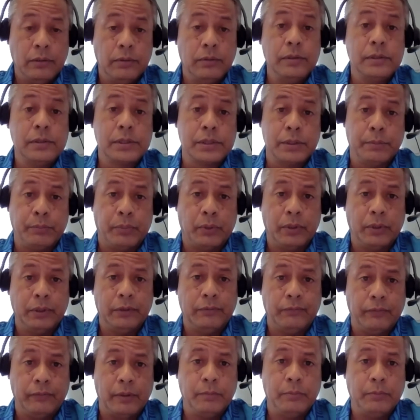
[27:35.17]
good support
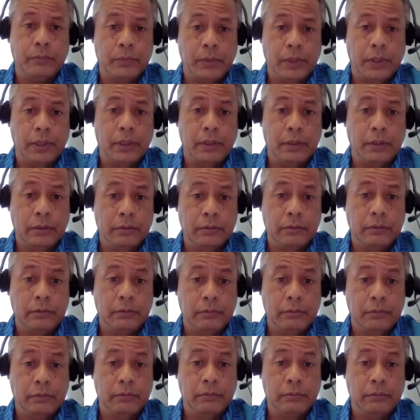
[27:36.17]
from
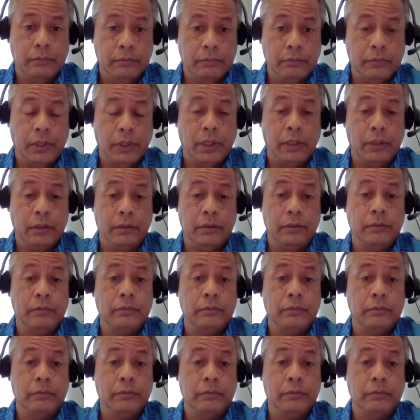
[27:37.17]
uh, uh,